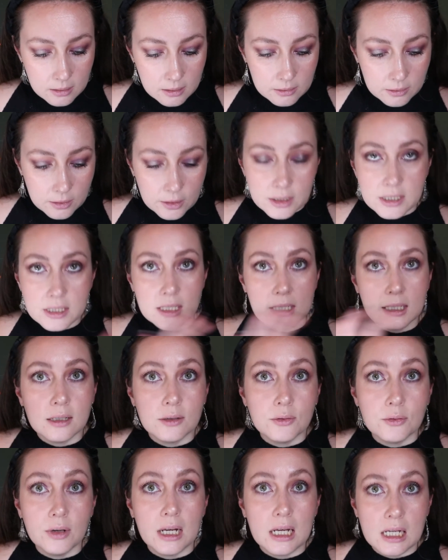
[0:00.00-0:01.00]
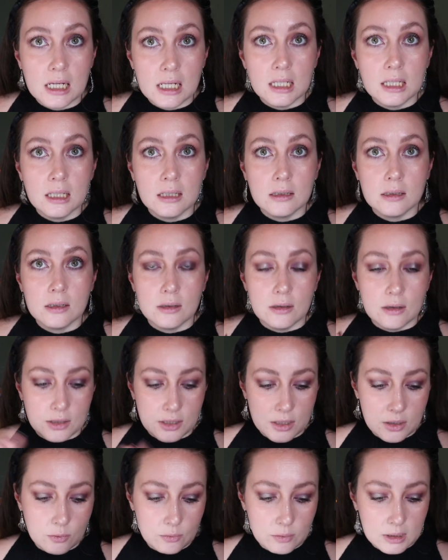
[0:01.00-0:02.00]
there's like a gradient.
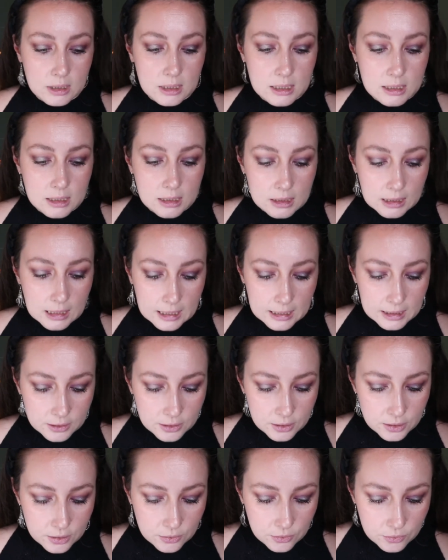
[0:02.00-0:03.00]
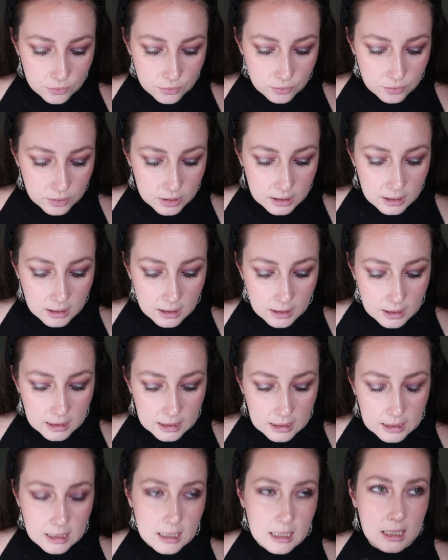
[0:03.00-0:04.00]
There's a really light nude,
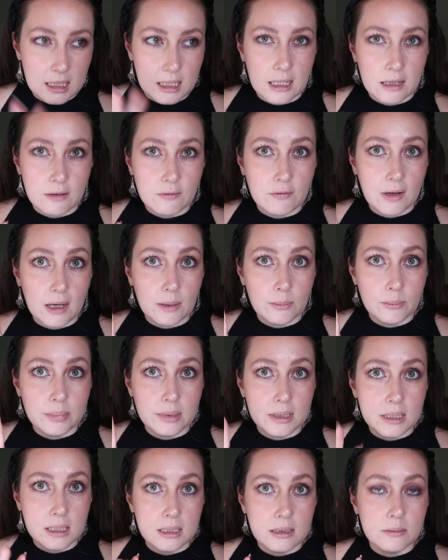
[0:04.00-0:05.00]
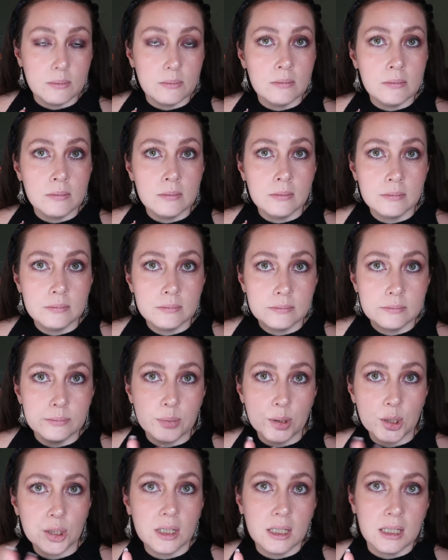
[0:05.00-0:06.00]
a like vampy
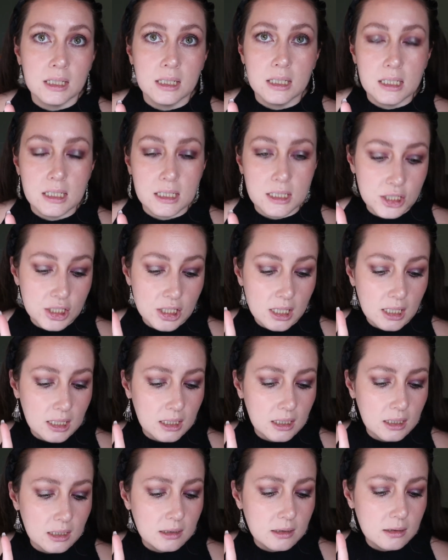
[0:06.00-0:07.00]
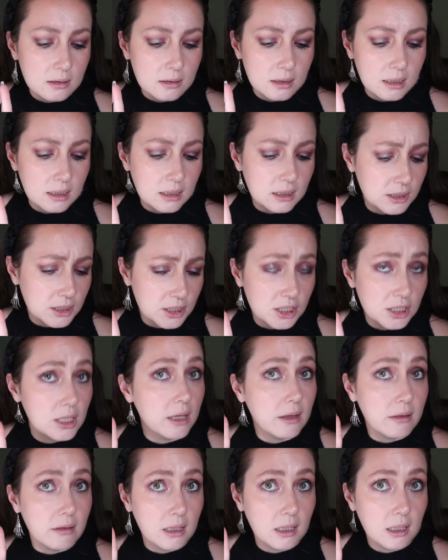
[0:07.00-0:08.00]
burgundy shade-ish,
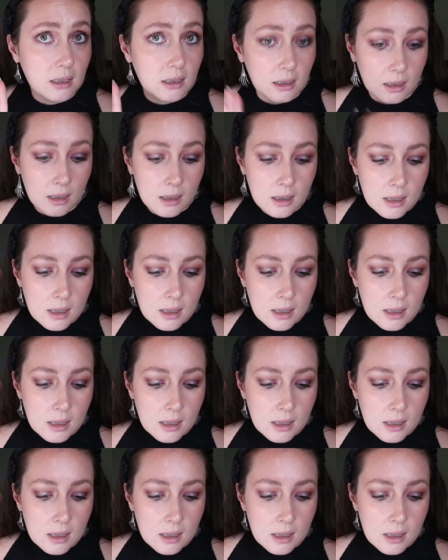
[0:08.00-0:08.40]
I think,